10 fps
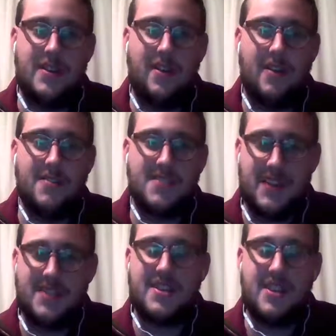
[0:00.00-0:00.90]

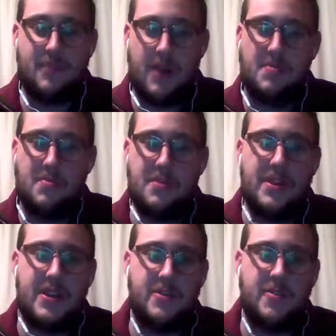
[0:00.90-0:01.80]
and it's going to probably
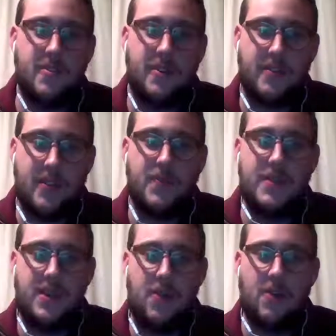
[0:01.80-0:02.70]
be in New York. Like,
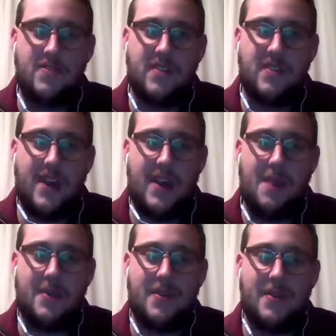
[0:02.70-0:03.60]
we know what's going to
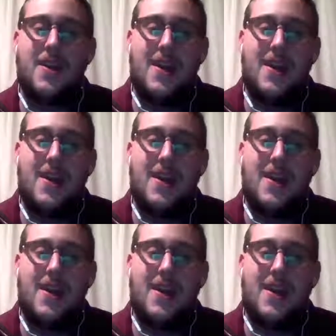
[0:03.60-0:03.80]
happen.